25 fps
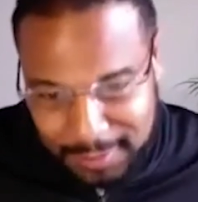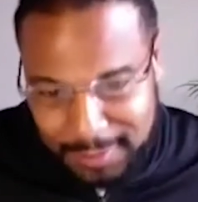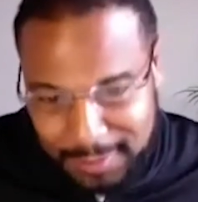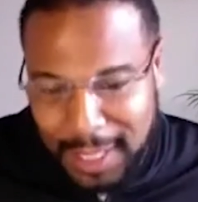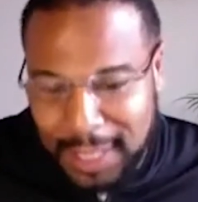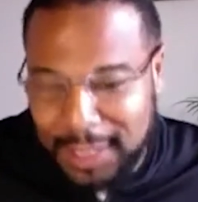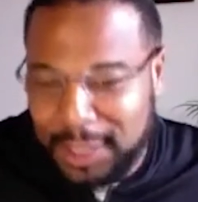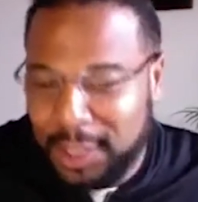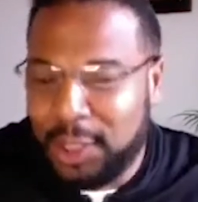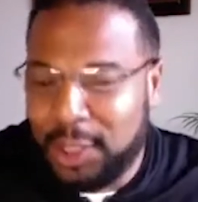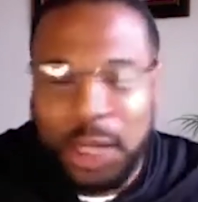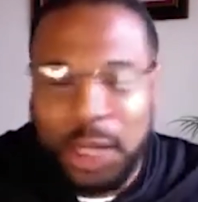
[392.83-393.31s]

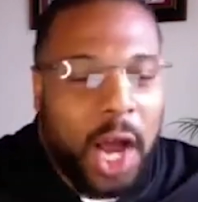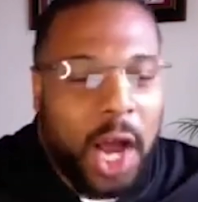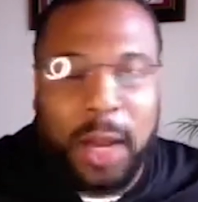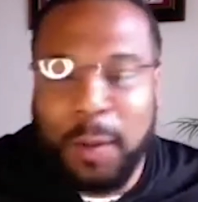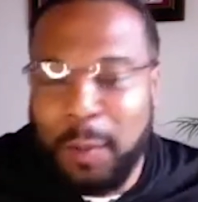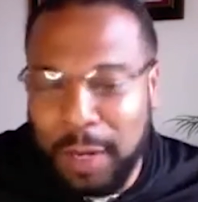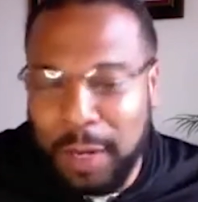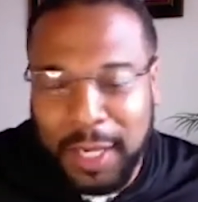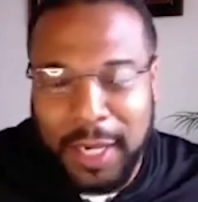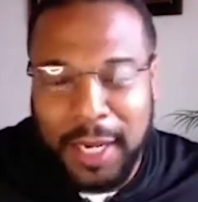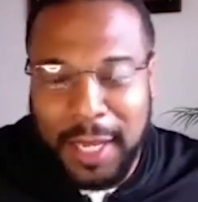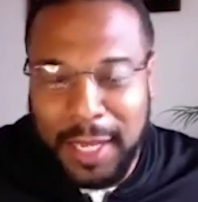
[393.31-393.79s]
Let's just call it
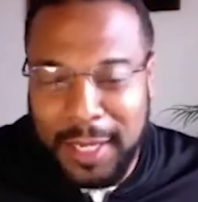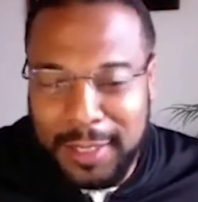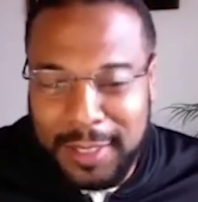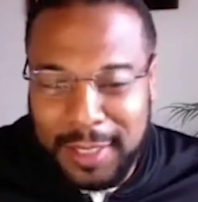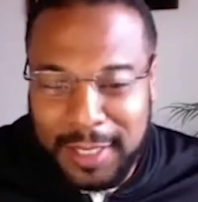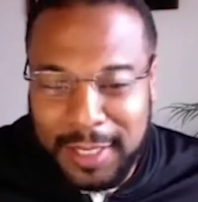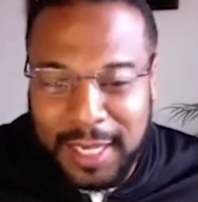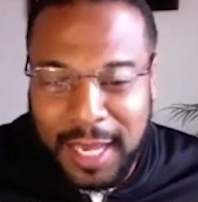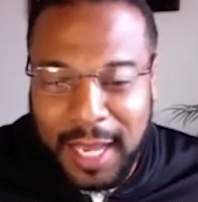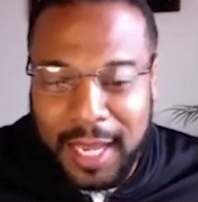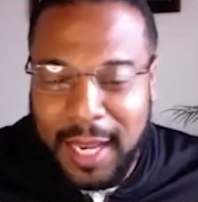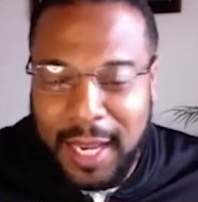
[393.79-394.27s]
what it is.
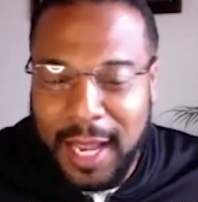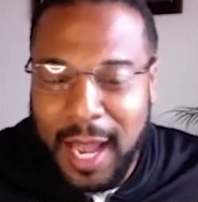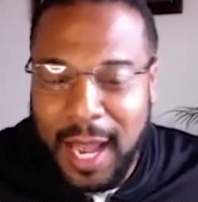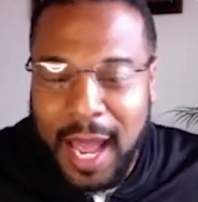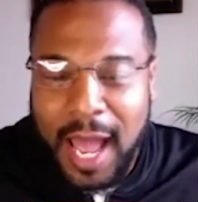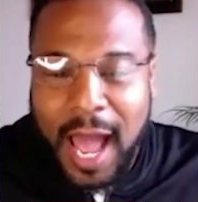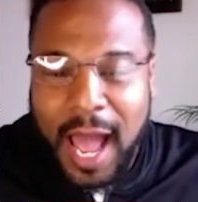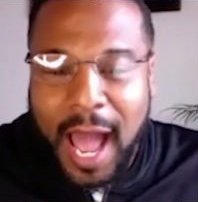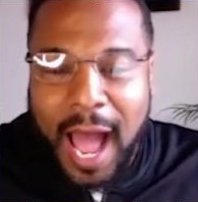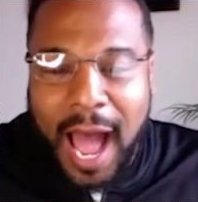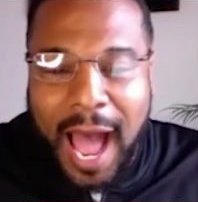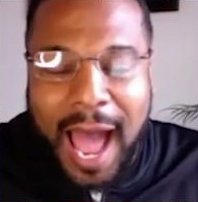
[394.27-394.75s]
He's like,
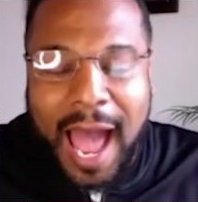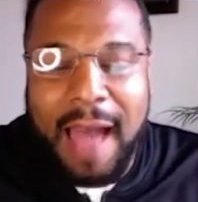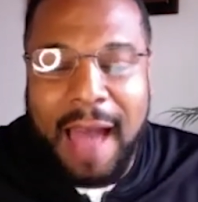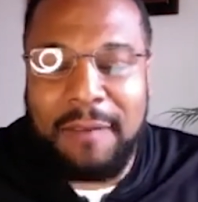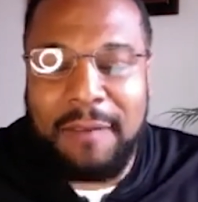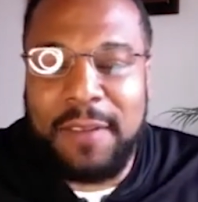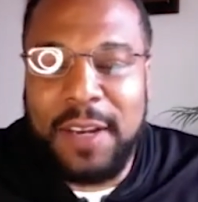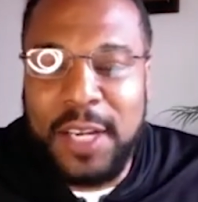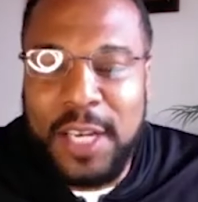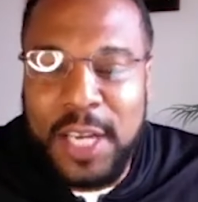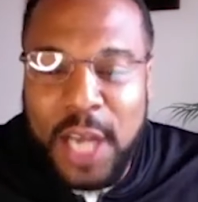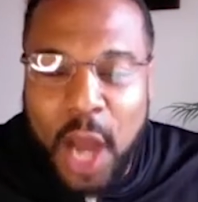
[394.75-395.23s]
I have
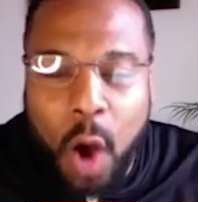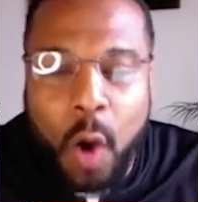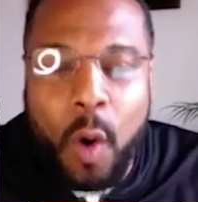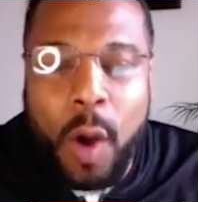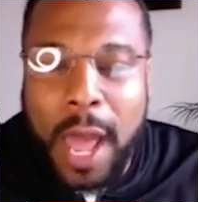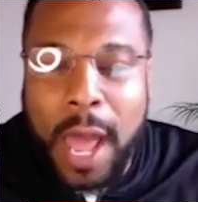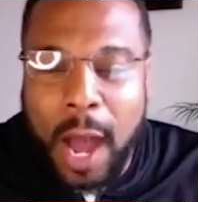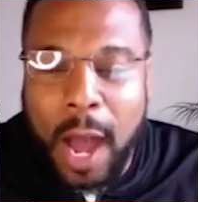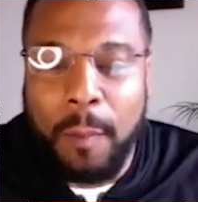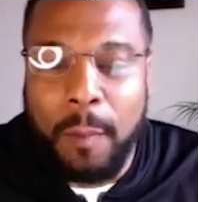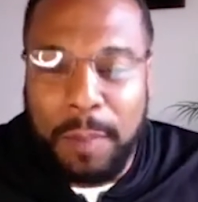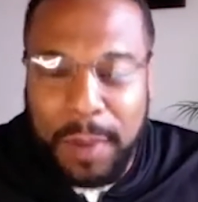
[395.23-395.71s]
no
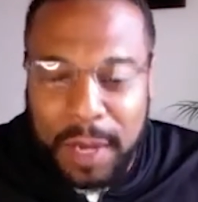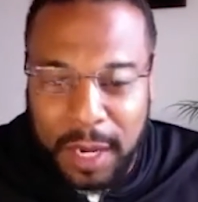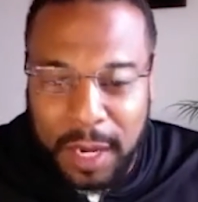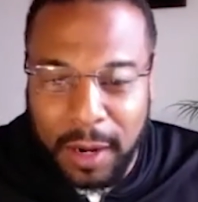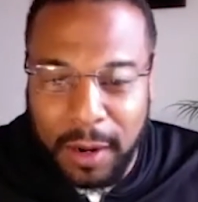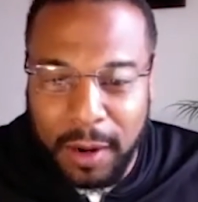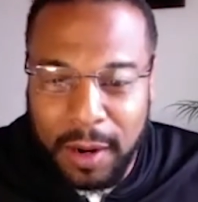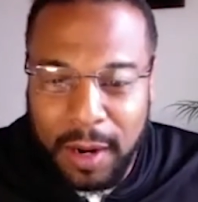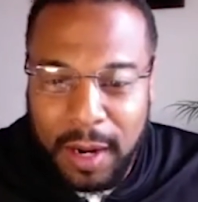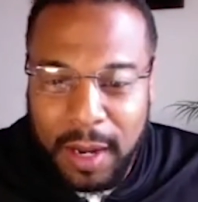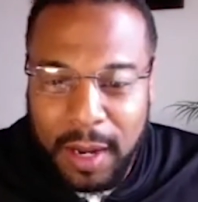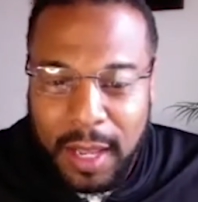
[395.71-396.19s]
help
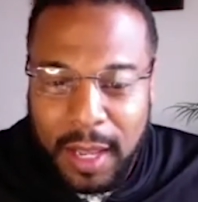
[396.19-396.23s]
here.